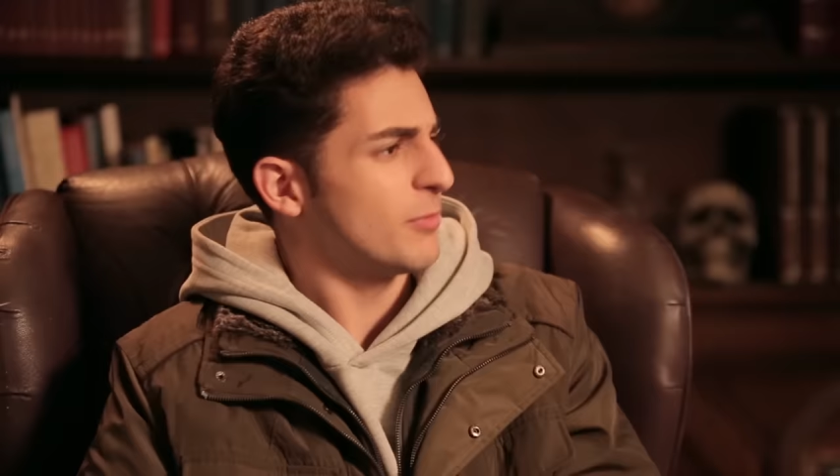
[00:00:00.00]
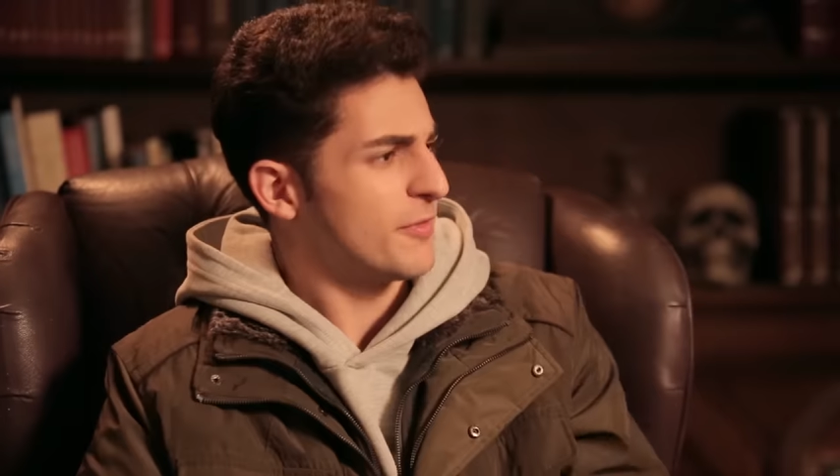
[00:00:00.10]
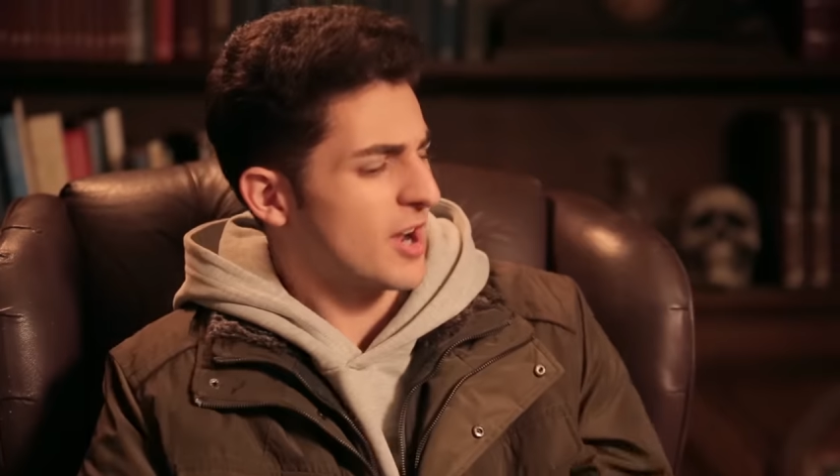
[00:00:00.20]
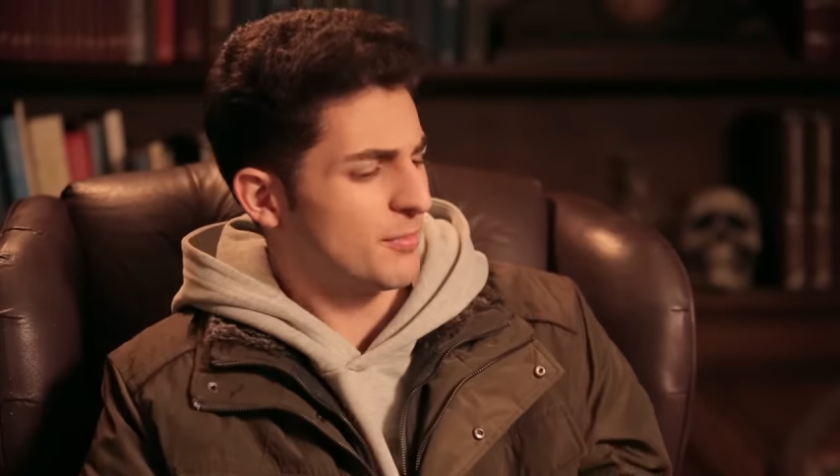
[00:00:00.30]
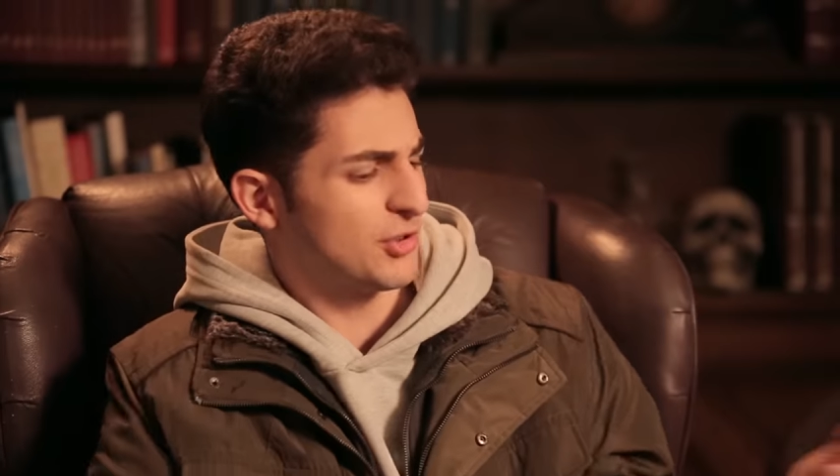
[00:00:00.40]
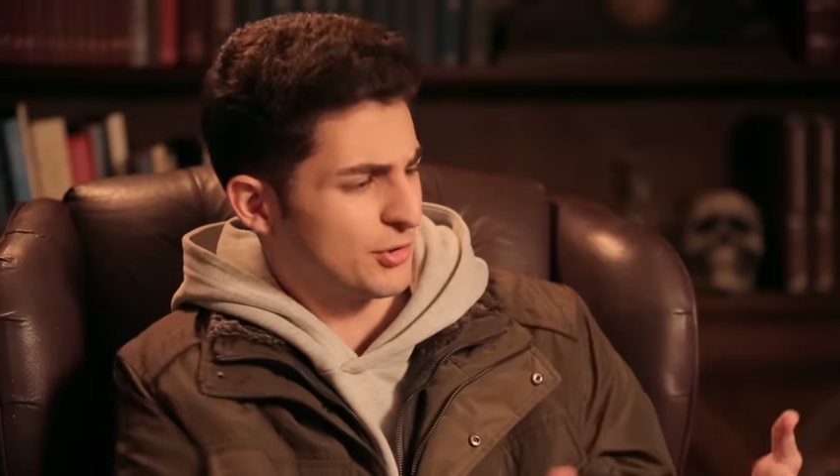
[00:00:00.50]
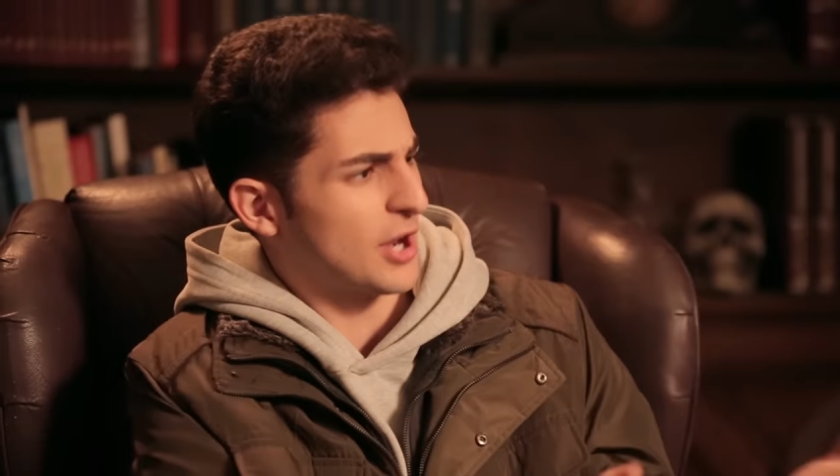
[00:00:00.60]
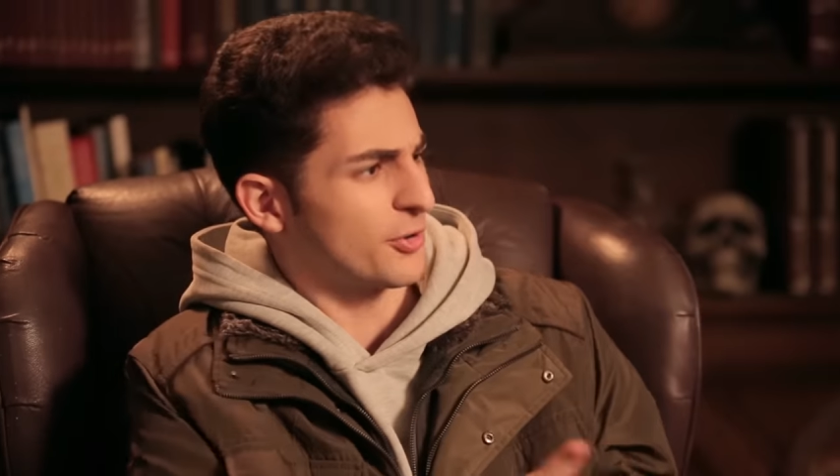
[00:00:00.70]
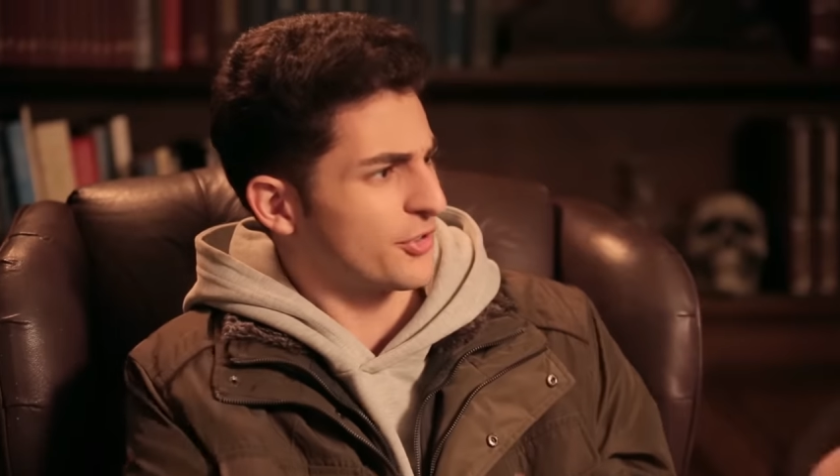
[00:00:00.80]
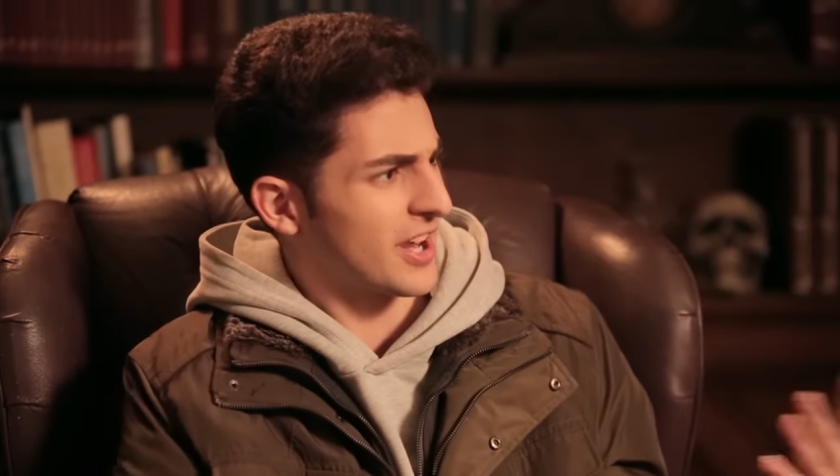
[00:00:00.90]
We've come to an
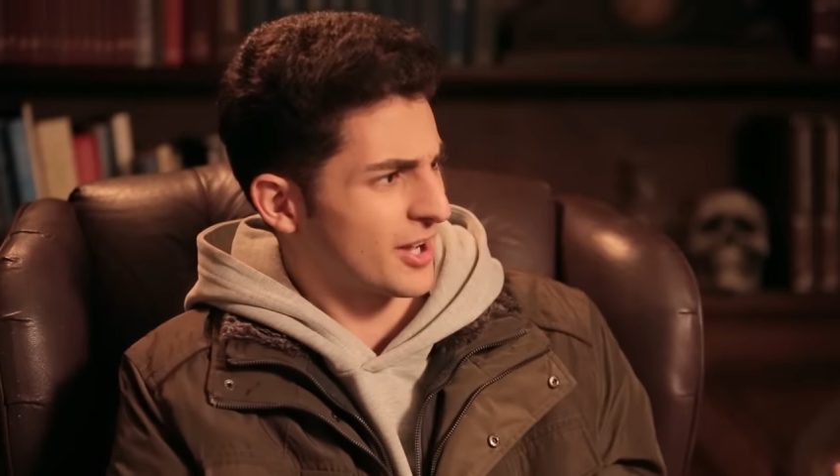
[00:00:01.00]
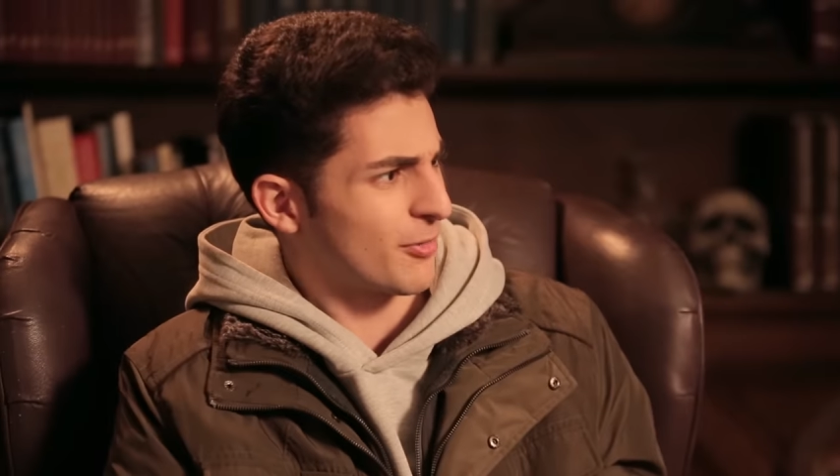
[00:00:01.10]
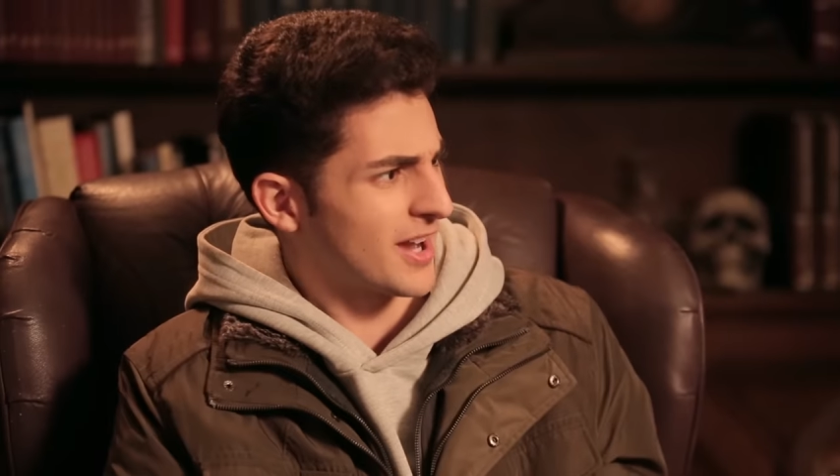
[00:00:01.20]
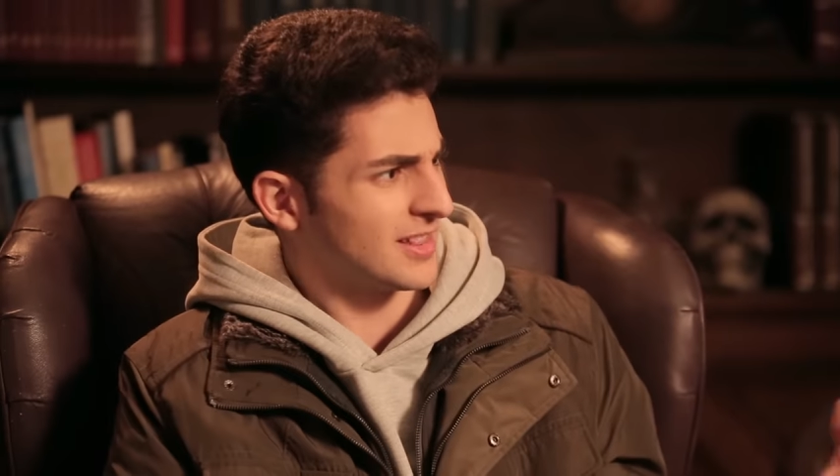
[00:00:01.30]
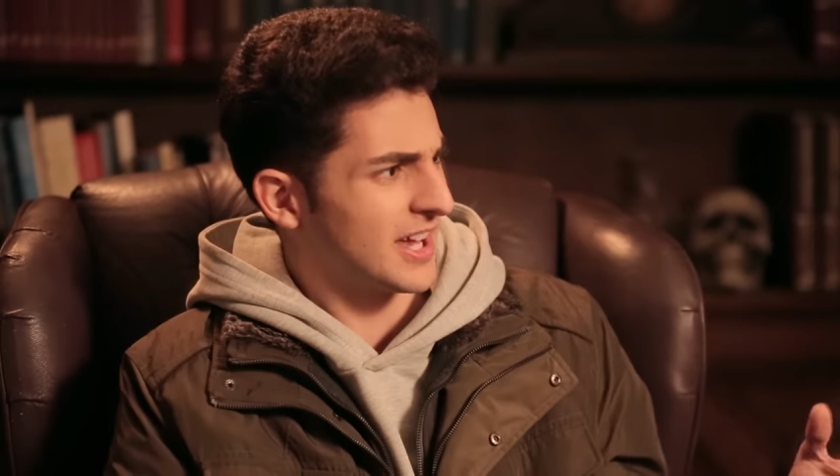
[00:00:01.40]
understanding, right?